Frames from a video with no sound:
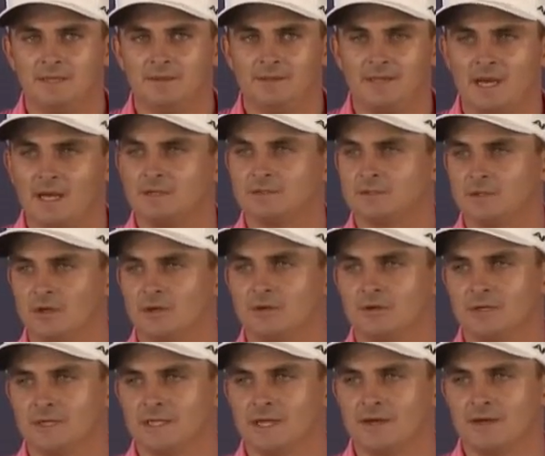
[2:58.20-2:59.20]
Yeah.
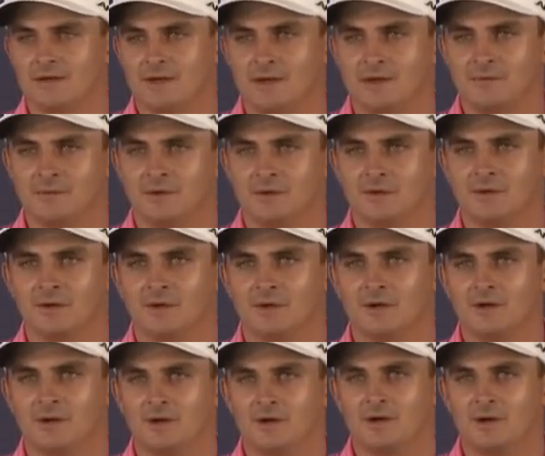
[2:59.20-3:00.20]
So yeah, i
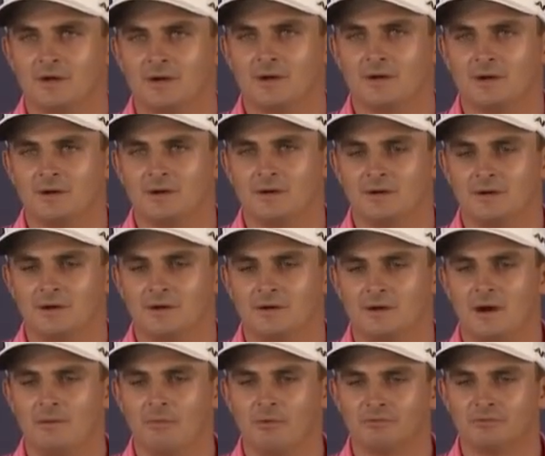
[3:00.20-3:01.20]
I'm